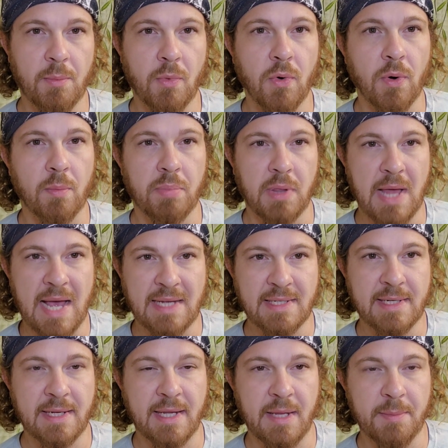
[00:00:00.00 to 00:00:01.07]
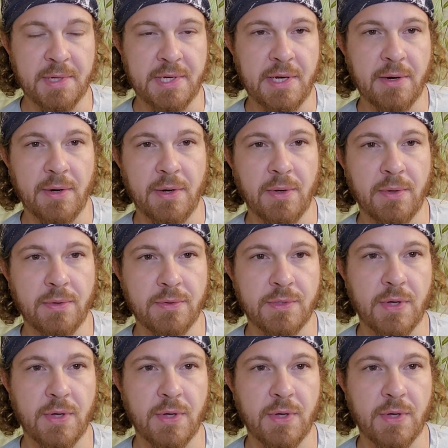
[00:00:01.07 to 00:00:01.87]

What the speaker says: a more plasticky material,